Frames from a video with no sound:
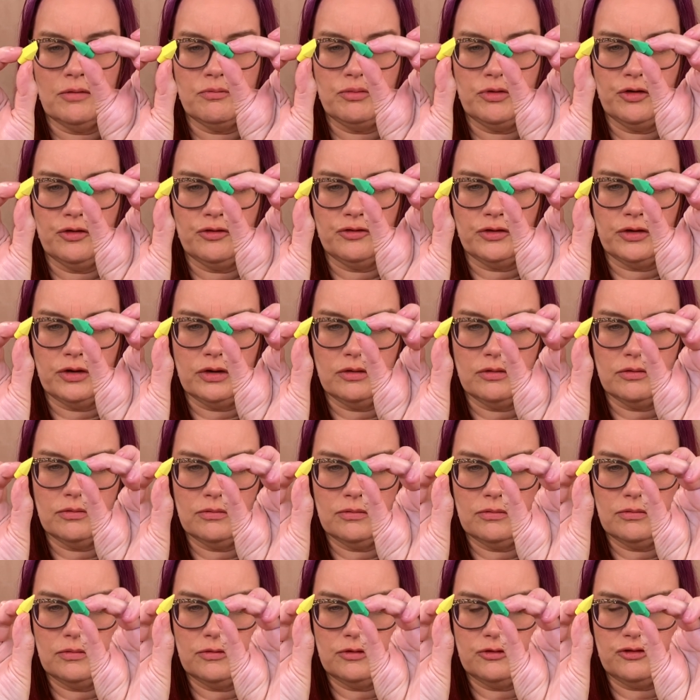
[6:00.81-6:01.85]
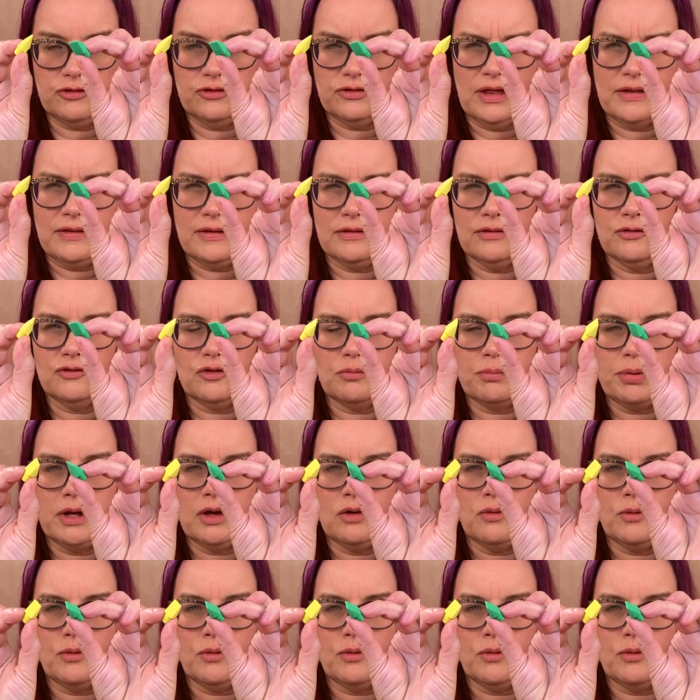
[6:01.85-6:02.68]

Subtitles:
There's a pink